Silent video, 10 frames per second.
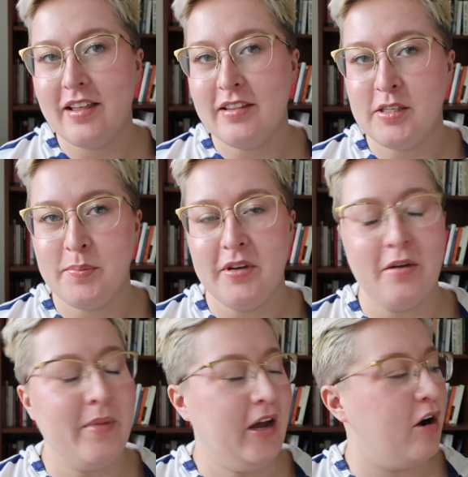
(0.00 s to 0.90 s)
this
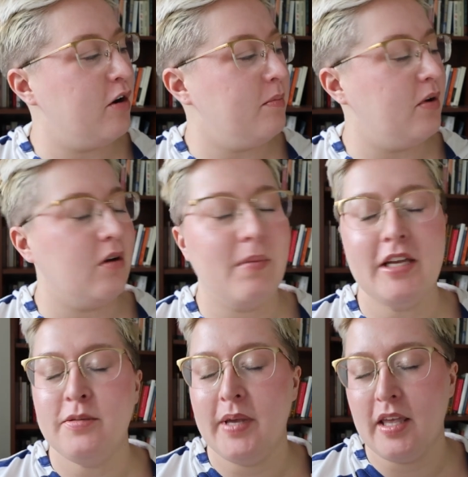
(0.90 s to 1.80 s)
book, my garden book by
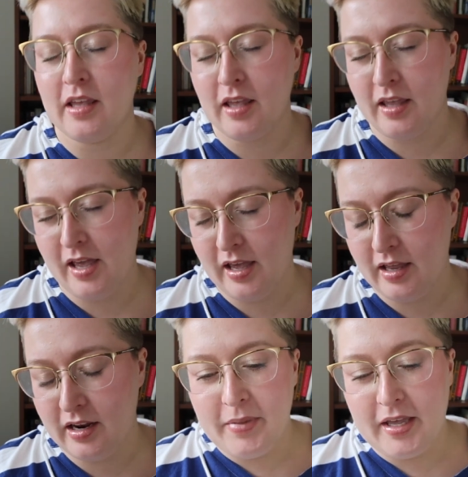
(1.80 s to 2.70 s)
Jamaica
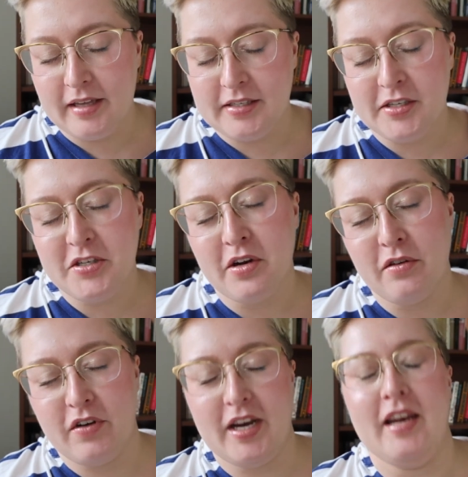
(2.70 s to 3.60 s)
Kincaid, because I started
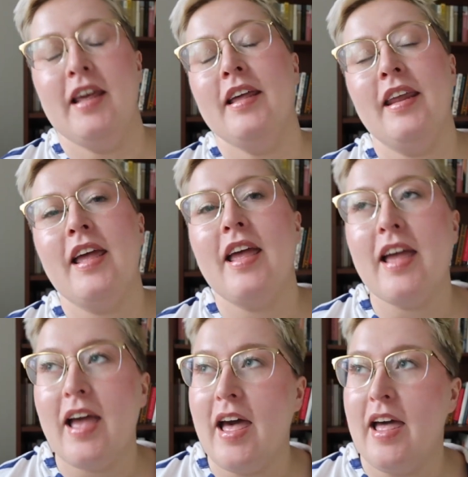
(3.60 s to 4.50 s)
reading it
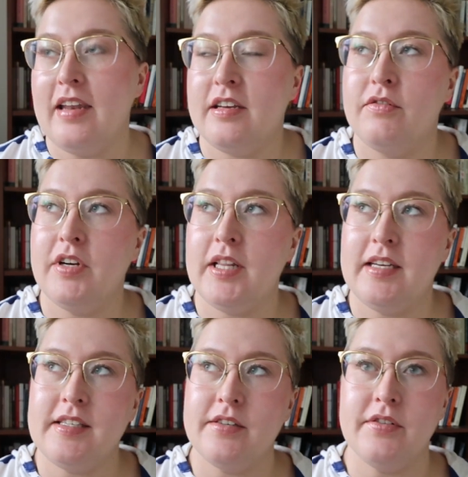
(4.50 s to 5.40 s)
and I
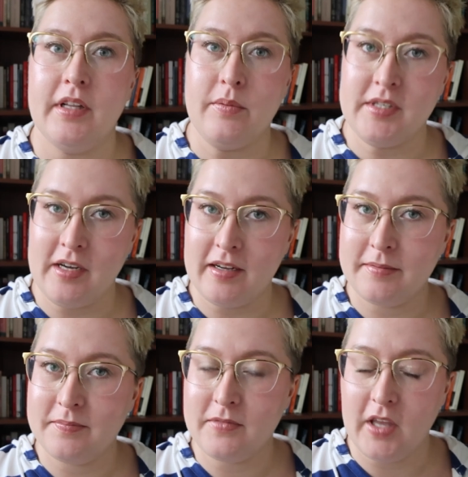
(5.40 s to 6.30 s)
realized I really was
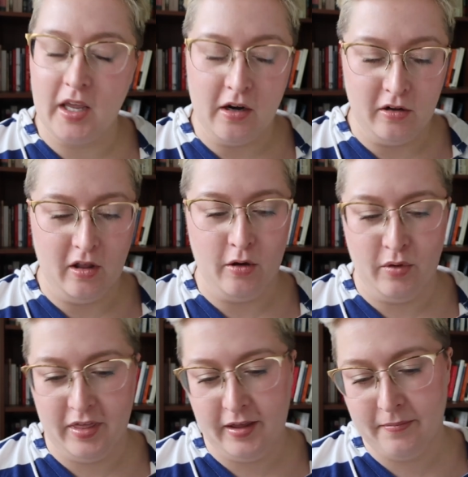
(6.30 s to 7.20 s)
not getting along
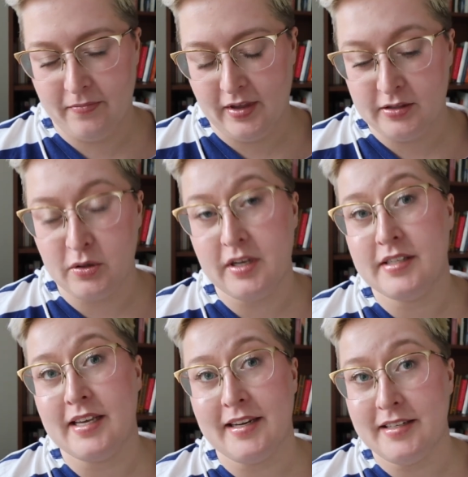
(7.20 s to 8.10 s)
with it, and so I
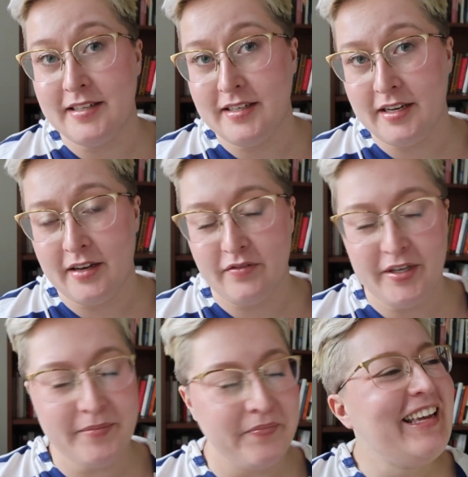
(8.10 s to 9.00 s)
decided to DNF
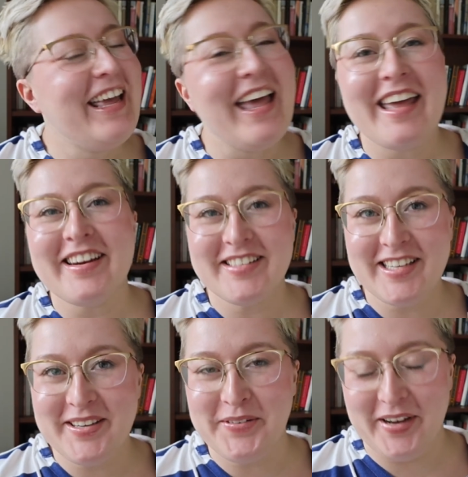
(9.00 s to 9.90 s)
it. And I'll
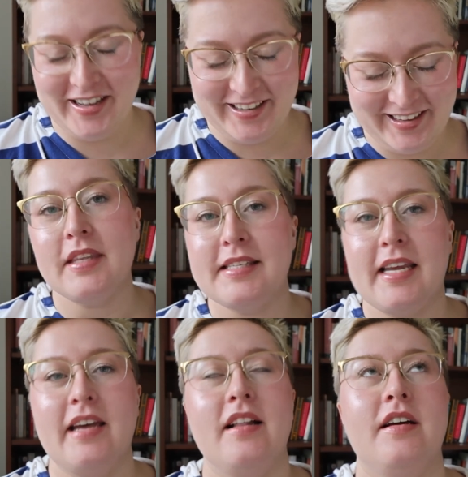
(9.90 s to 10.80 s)
tell you why. The
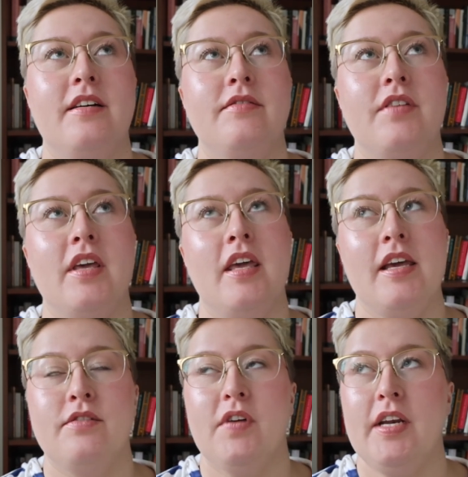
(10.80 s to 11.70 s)
style of
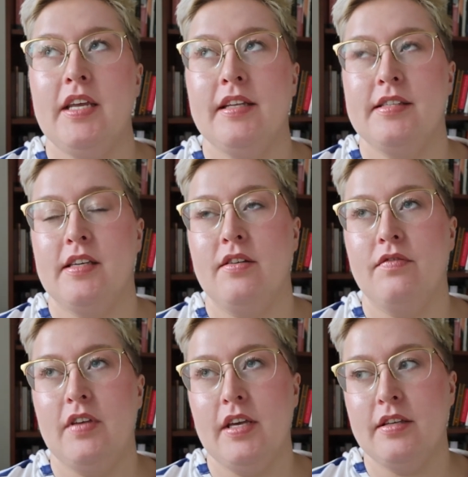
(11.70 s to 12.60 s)
Kincaid's writing
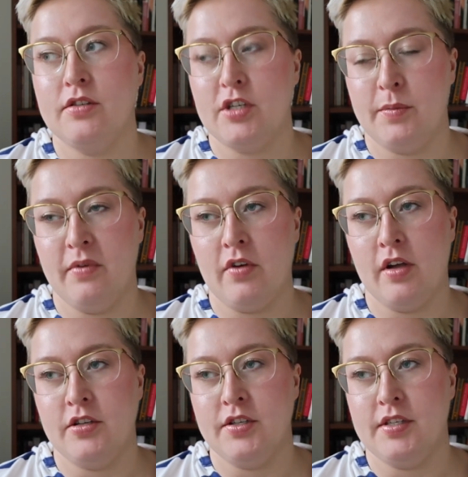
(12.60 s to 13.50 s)
itself is stream of
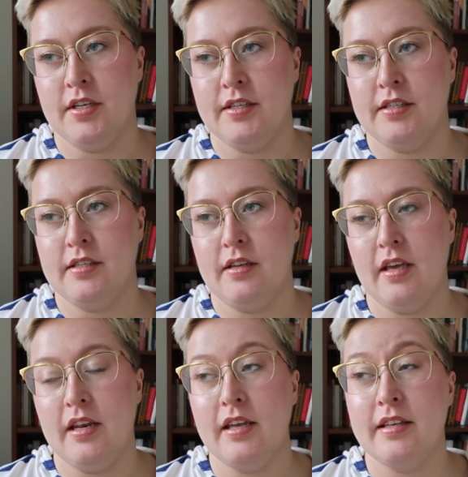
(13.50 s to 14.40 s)
consciousness.
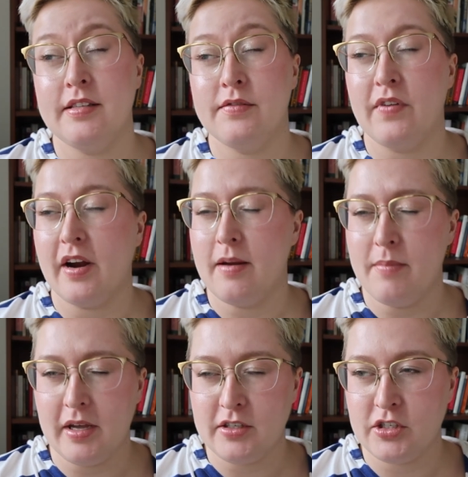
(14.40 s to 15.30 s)
It is very
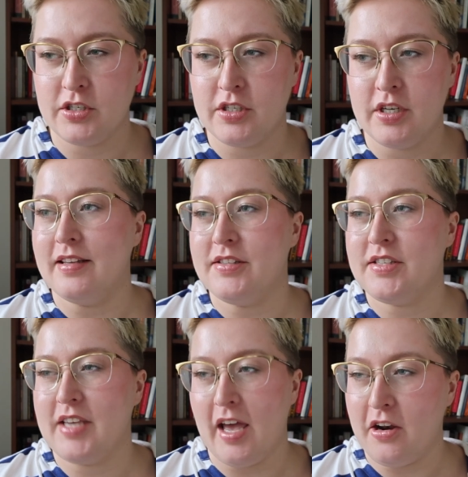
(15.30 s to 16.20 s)
much a
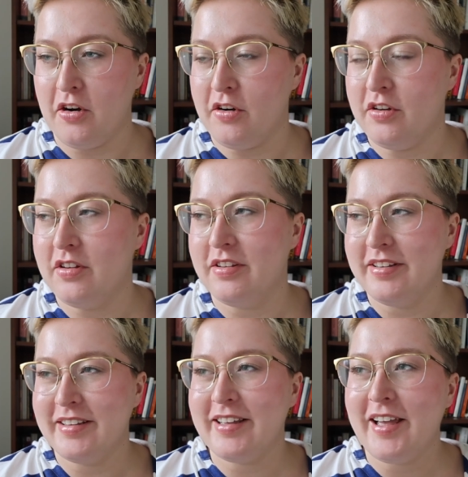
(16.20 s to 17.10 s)
scattered,
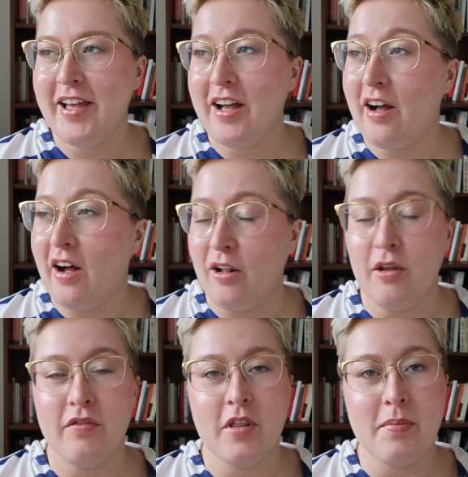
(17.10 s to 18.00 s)
all
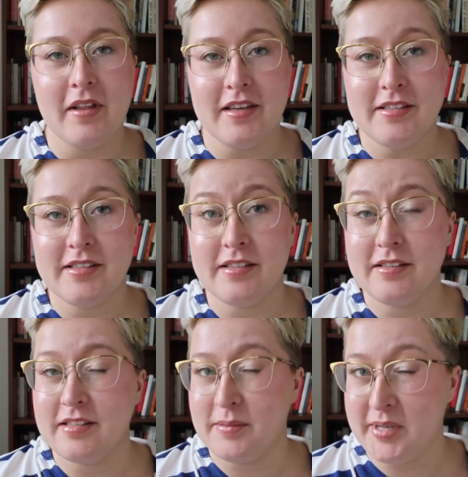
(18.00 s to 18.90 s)
over the place,
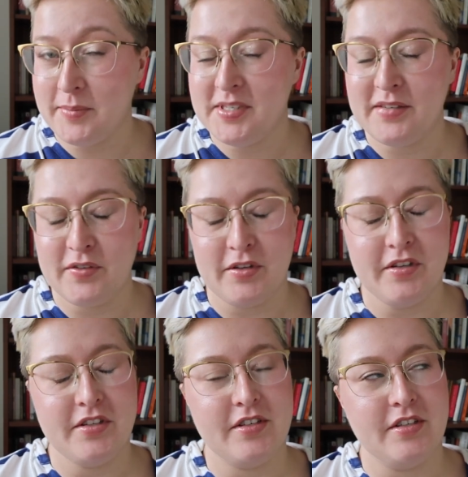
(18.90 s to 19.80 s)
sometimes
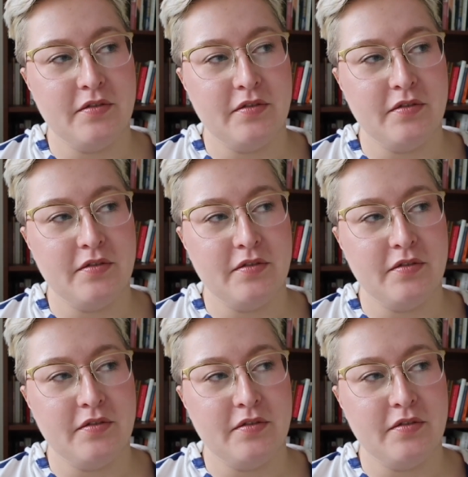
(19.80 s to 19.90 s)
difficult to